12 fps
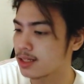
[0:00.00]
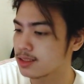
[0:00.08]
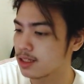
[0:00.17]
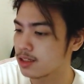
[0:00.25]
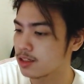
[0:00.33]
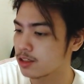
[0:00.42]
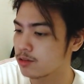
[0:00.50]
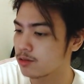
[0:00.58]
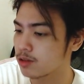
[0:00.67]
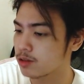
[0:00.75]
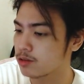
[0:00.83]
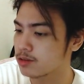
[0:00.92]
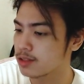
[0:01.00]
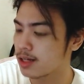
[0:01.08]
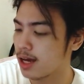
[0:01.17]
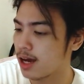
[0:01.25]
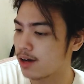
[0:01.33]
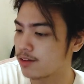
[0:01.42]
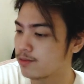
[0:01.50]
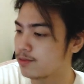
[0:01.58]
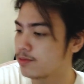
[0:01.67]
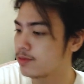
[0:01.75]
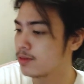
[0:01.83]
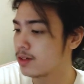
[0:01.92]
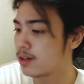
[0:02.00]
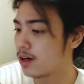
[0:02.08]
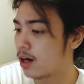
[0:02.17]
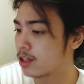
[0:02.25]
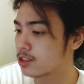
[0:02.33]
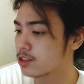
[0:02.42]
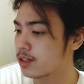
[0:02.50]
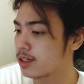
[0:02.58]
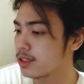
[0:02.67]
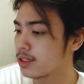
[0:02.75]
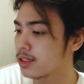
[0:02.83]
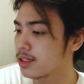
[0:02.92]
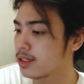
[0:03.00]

the other QR codes that I have on screen.